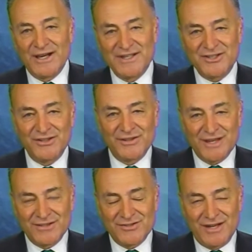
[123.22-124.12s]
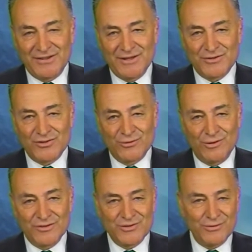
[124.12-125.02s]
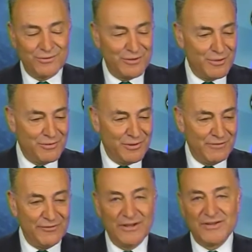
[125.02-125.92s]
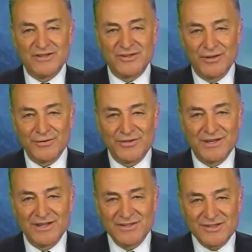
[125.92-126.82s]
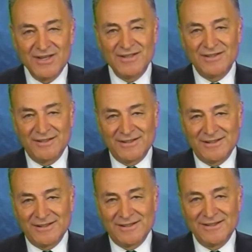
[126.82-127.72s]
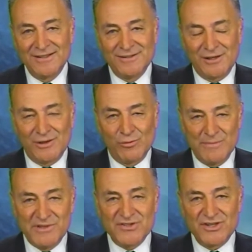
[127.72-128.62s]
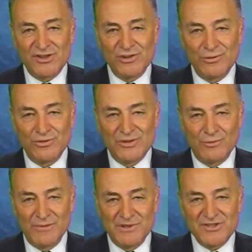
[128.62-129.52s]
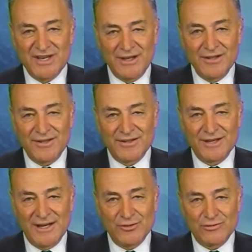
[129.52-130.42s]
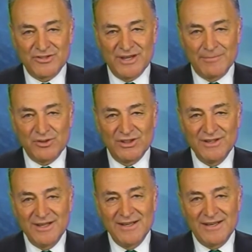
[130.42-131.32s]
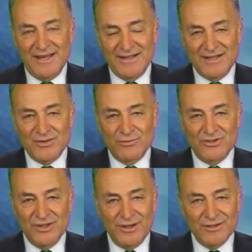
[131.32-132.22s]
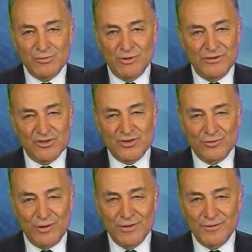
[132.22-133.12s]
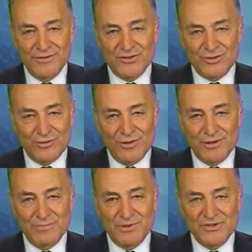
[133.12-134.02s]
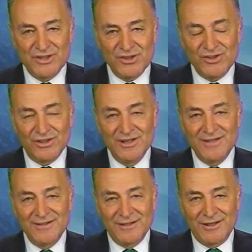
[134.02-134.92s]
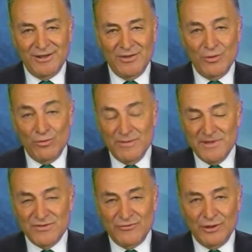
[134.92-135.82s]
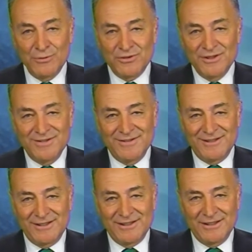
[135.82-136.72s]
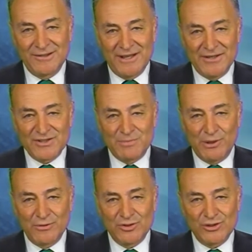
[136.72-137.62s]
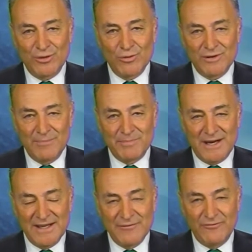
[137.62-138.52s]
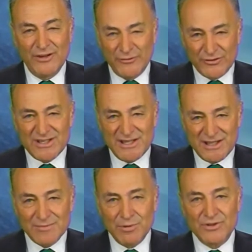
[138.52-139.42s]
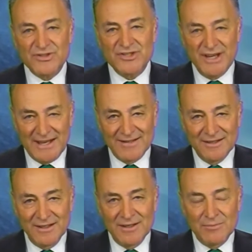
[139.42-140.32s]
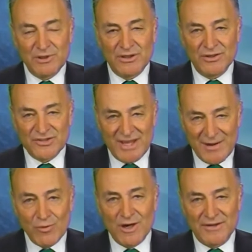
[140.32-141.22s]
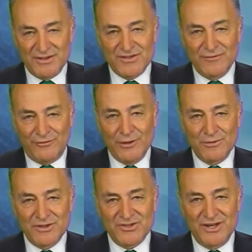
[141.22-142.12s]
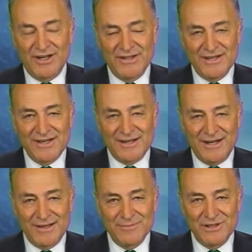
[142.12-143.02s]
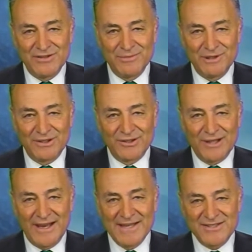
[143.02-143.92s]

realizing that that's not their strong suit, are going off on these other things, uh, uh, women's issues and women's health and contraception. And as a result, we're in a stronger and stronger position. Uh, the women's vote, uh, latest polls show, we're up by 15 percent because they want us to focus on the economy but, Senator Schumer, let